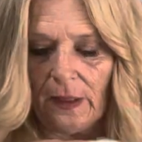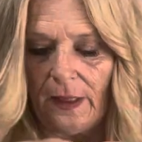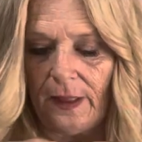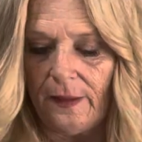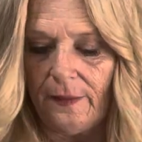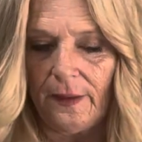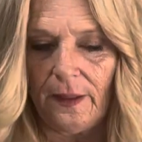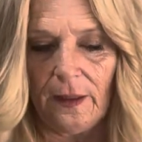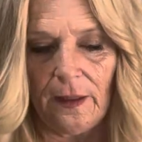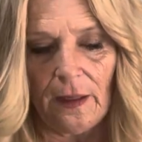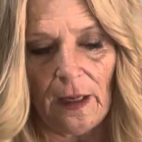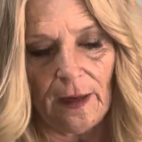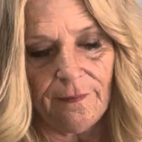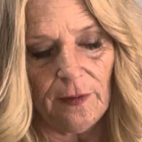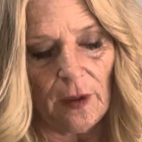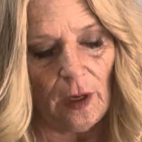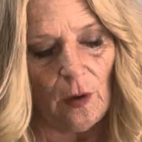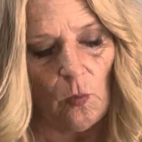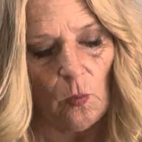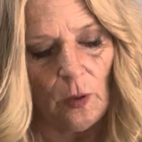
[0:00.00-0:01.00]
And then I've
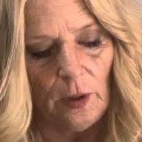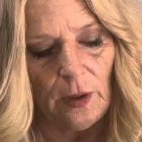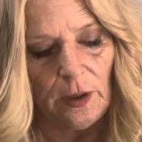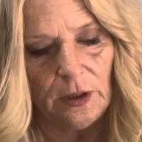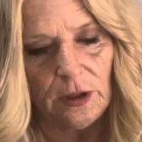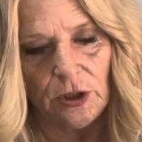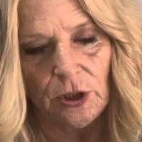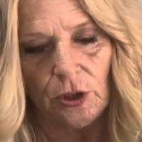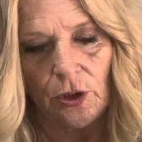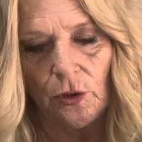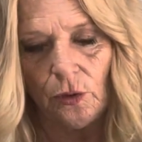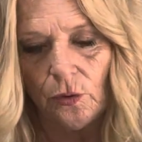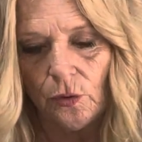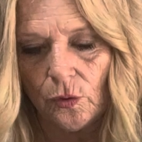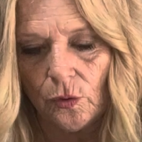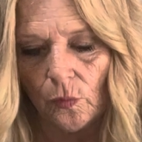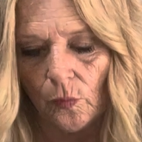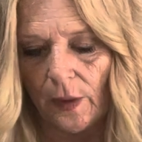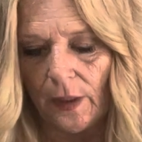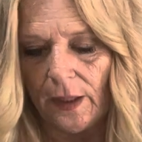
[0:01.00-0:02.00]
got 1, 2,
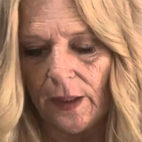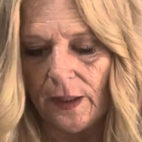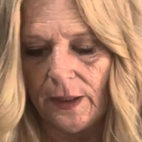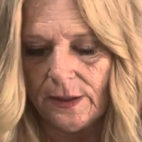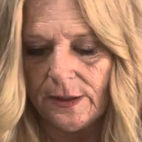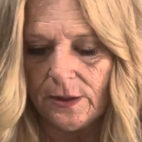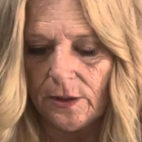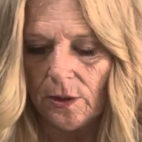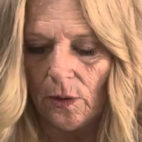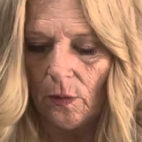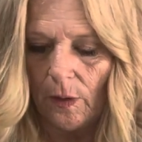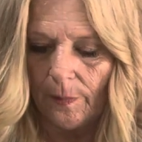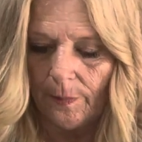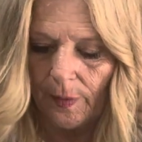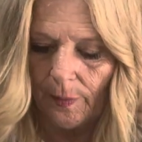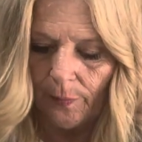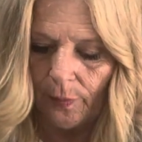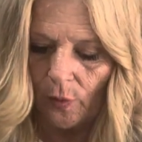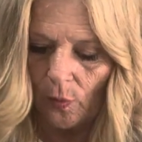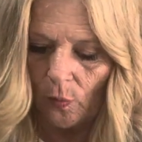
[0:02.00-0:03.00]
3. So I'm
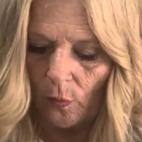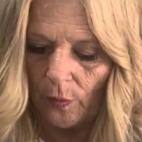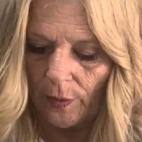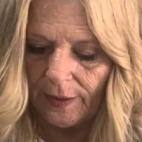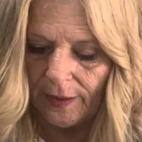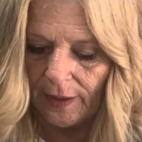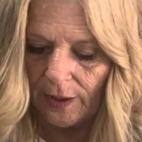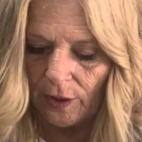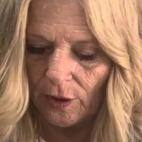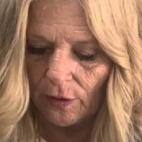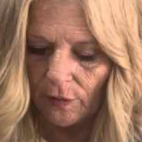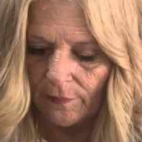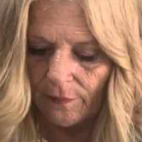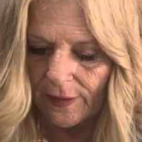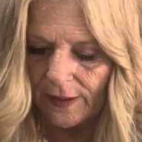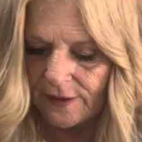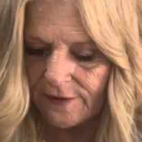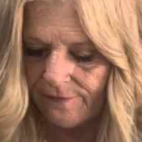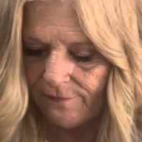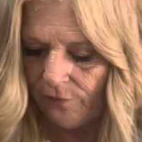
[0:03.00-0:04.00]
going to put one here.
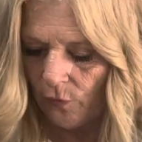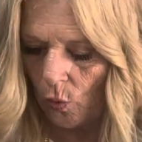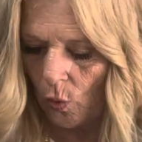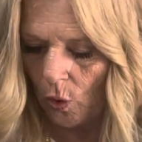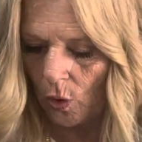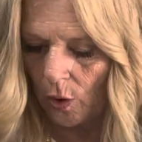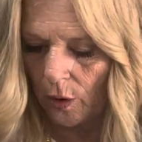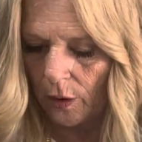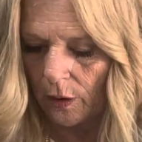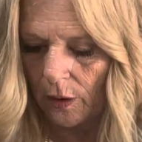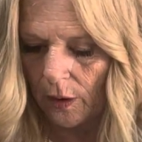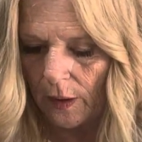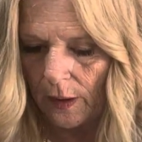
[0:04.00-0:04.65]
That's 4.